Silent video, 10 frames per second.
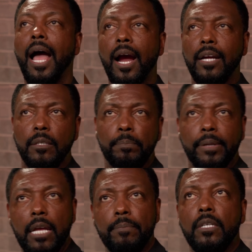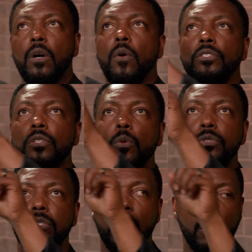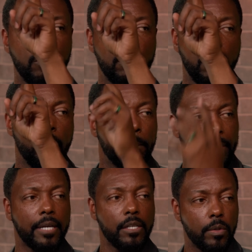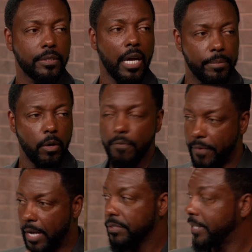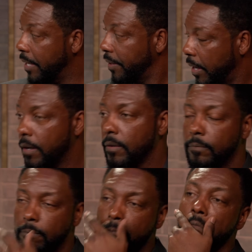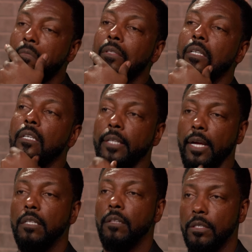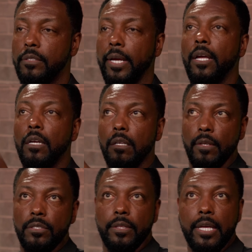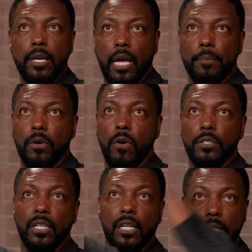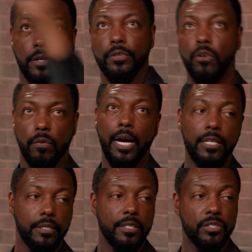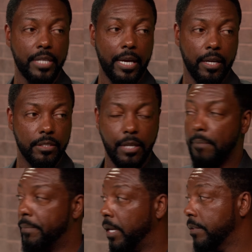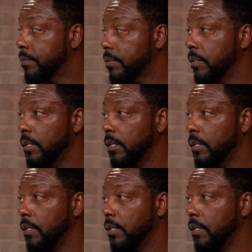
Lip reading: How can the plane be going so slow, but I know it's got to be going fast to stay in the air? Then this day, this thing came across and cleared the horizon in seconds, not minutes.